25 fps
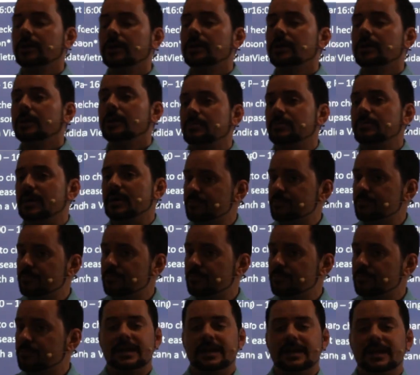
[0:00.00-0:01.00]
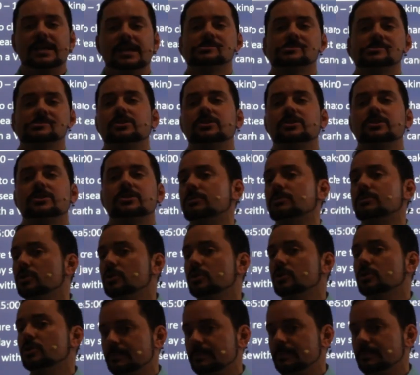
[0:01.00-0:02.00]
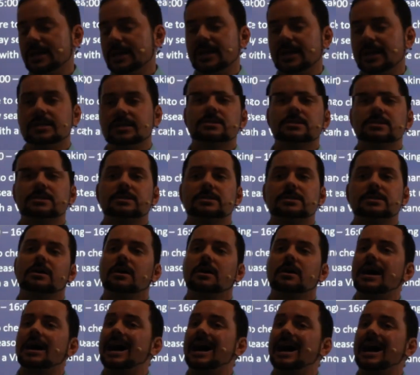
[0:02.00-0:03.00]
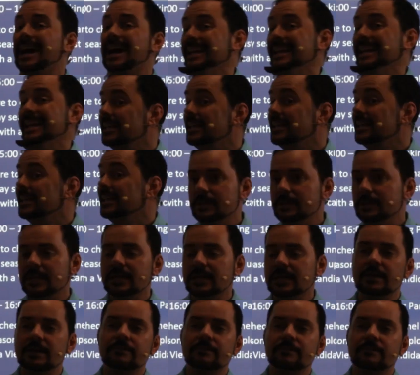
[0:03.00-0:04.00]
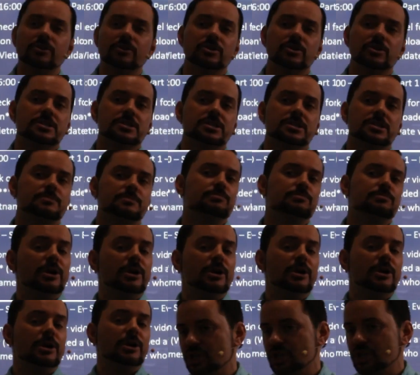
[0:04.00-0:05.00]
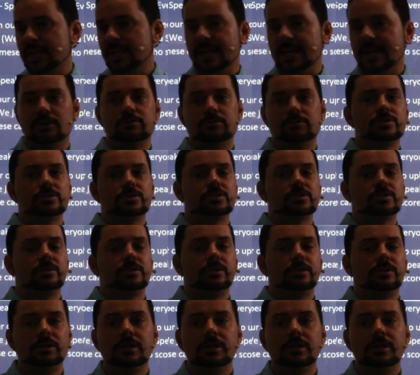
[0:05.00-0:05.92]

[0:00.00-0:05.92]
paper-based, computer-based, uh, I D P versus British Council,